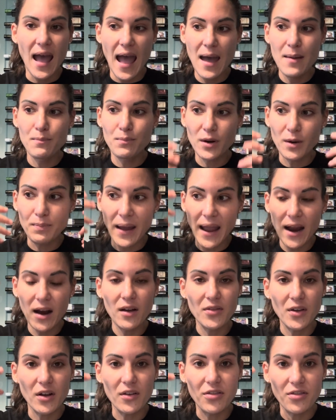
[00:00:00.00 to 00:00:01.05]
and
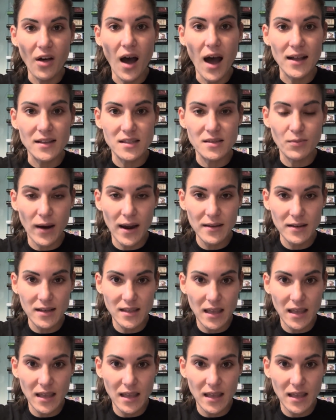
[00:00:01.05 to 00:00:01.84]
prepare their thoughts, right?